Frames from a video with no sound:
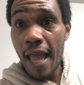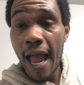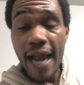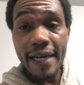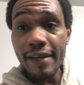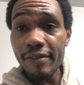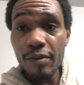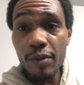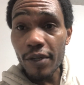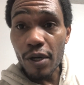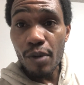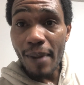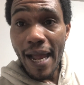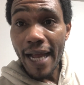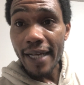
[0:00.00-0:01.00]
I never want to go
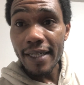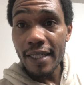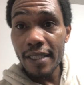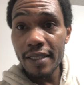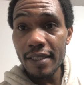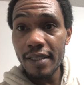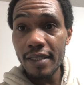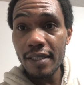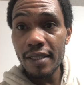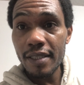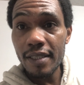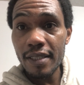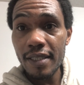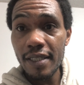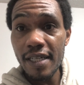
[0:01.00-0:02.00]
back.
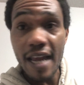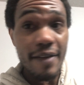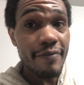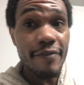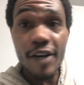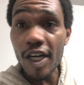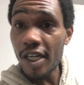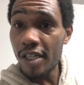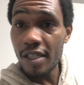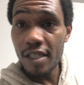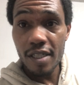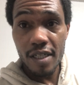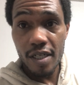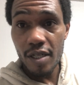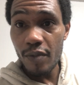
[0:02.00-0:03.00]
Never
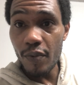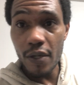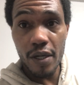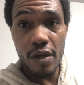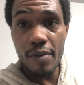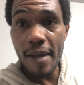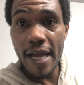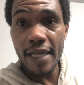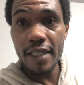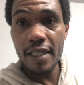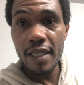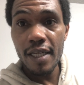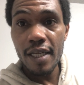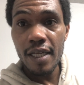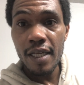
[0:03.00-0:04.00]
want to go back.
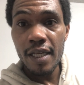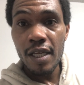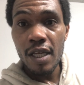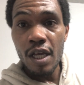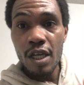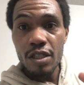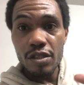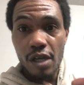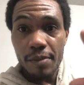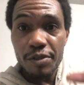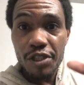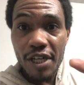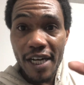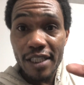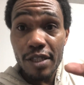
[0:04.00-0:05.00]
So I'm
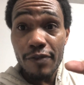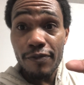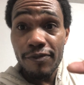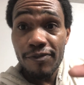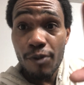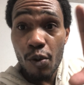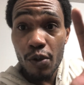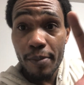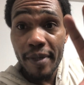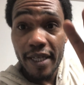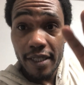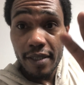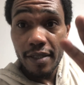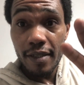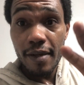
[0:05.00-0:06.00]

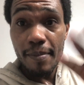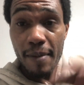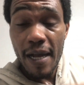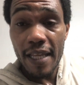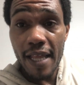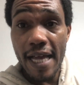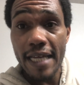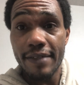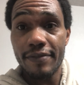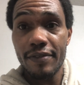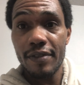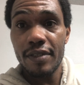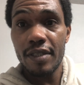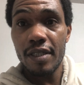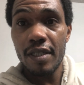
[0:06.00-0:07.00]
transforming my life.
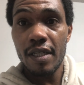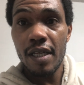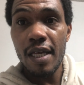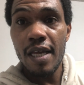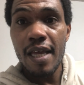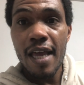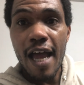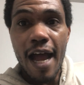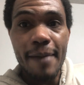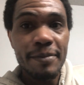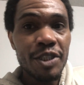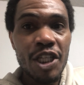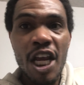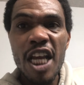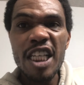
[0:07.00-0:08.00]
I'm
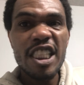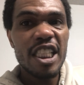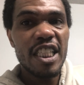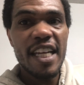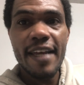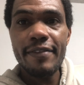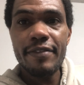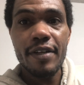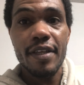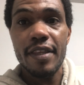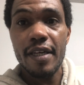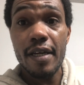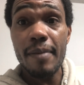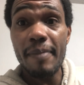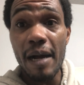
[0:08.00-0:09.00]
changing
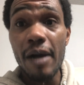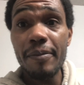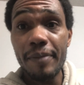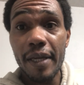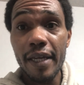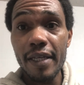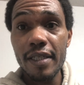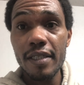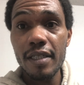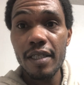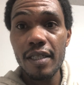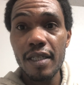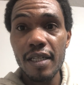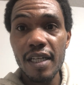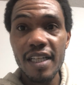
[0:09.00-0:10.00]
everything about me.
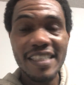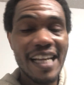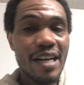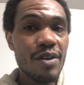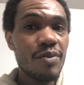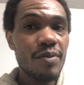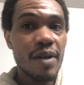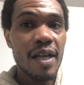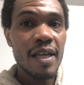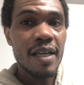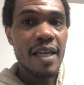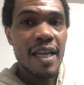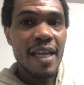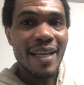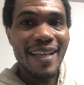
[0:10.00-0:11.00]
Because
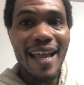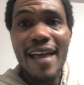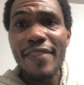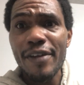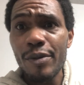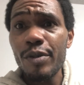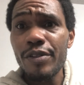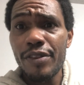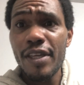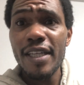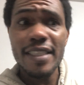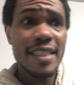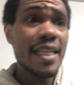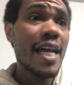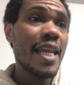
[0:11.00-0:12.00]
yeah, there were things
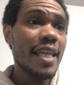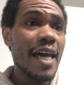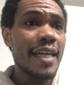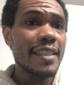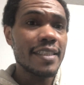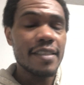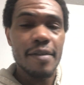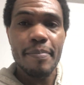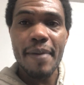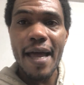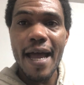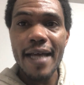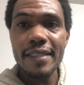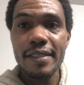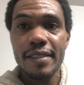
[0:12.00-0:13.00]
that I liked in the
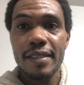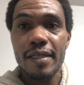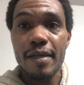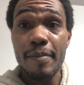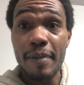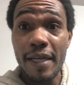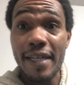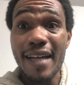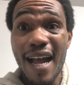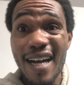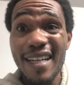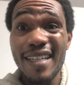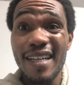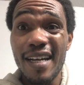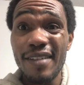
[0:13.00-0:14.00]
past, but not
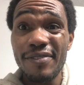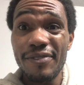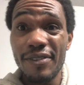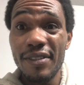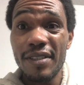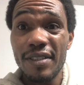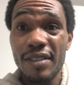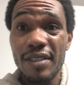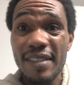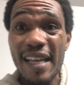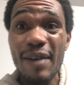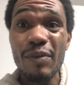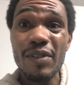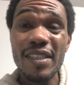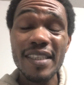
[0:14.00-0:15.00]
enough that I
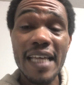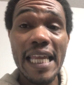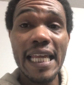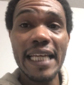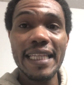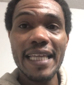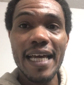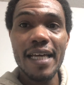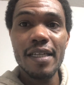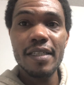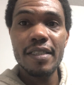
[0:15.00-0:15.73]
want to stay like that.